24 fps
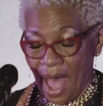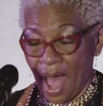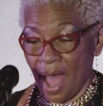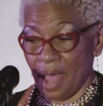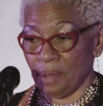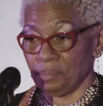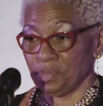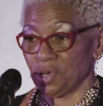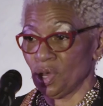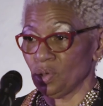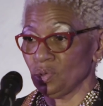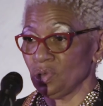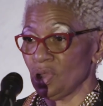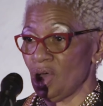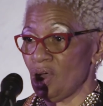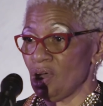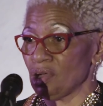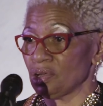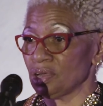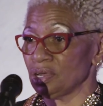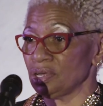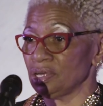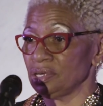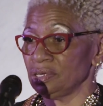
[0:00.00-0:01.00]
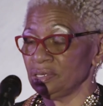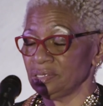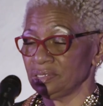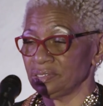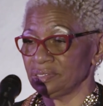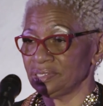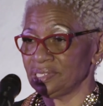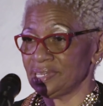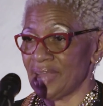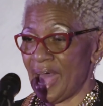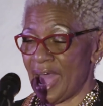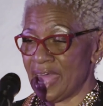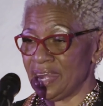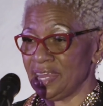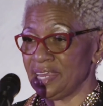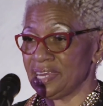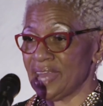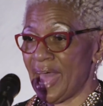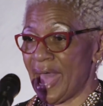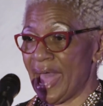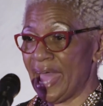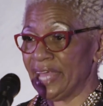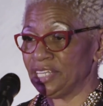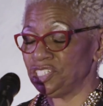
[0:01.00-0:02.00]
I am no longer
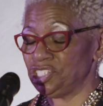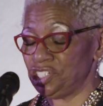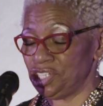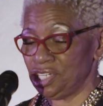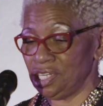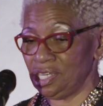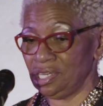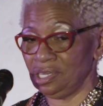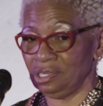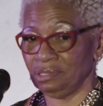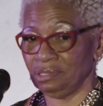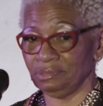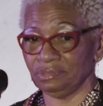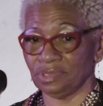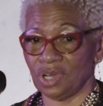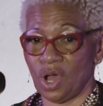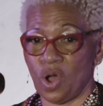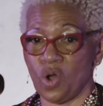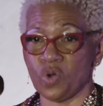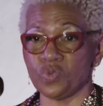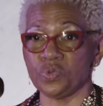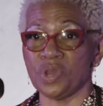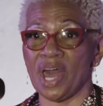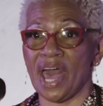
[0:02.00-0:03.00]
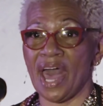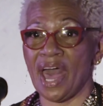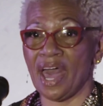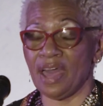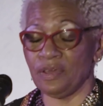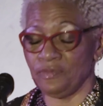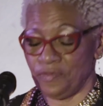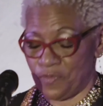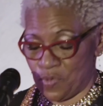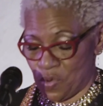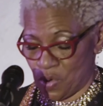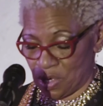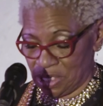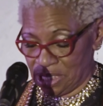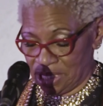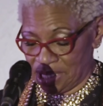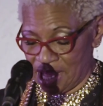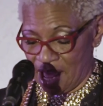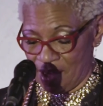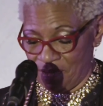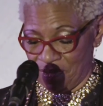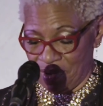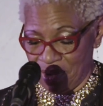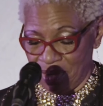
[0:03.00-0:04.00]

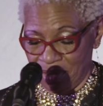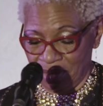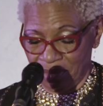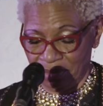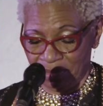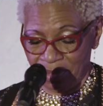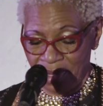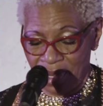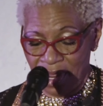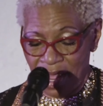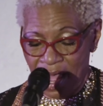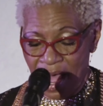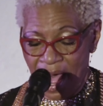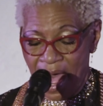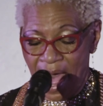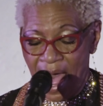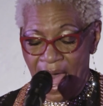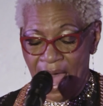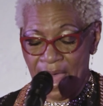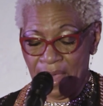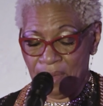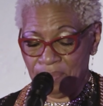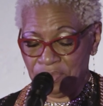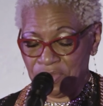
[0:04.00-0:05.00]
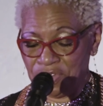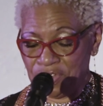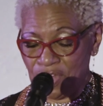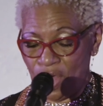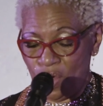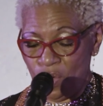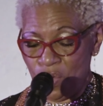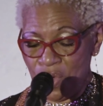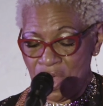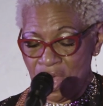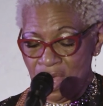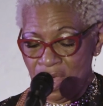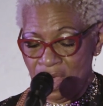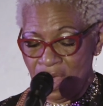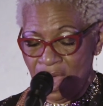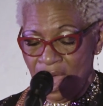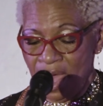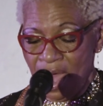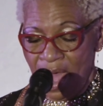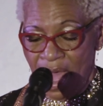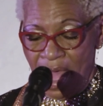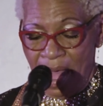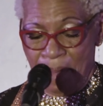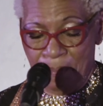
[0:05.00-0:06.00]
99G0947. I am Zoe,
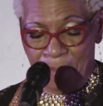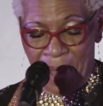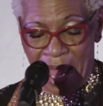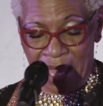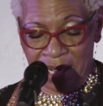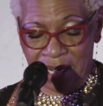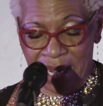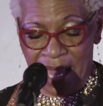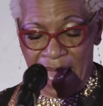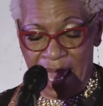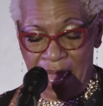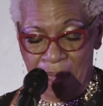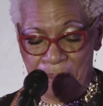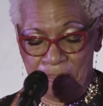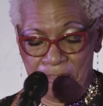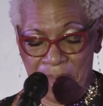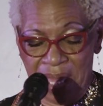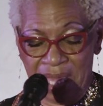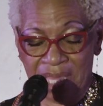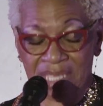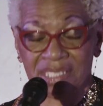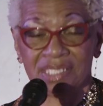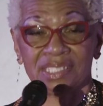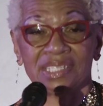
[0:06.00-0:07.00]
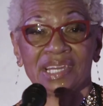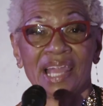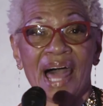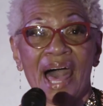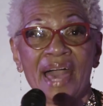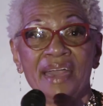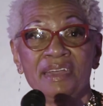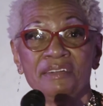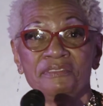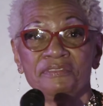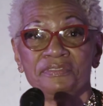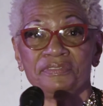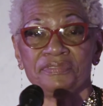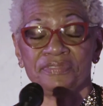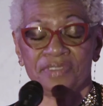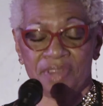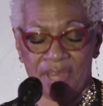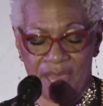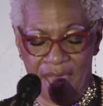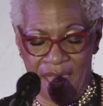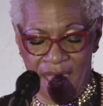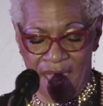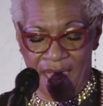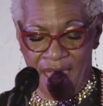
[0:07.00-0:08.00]
and my name means life,
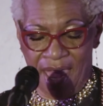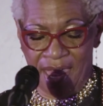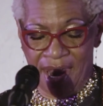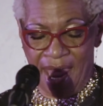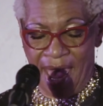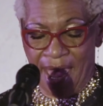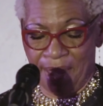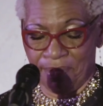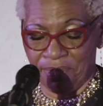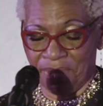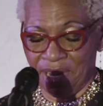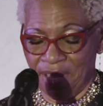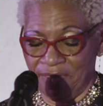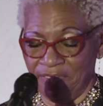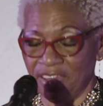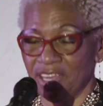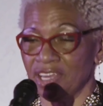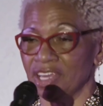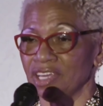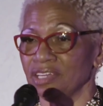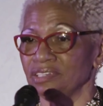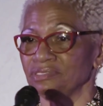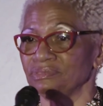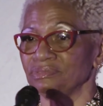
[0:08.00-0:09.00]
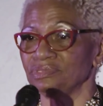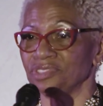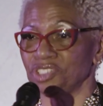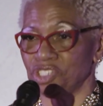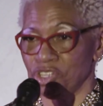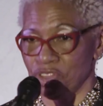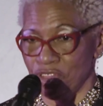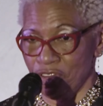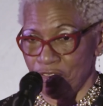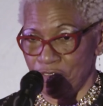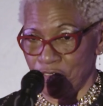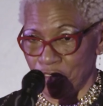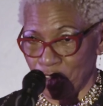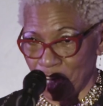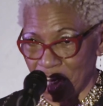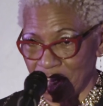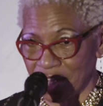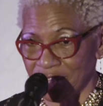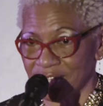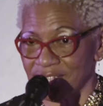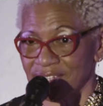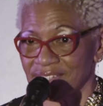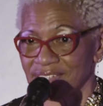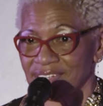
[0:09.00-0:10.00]
and I am living it to the
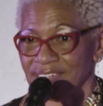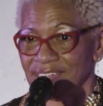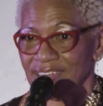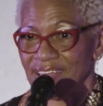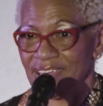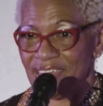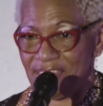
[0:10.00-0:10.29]
fullest.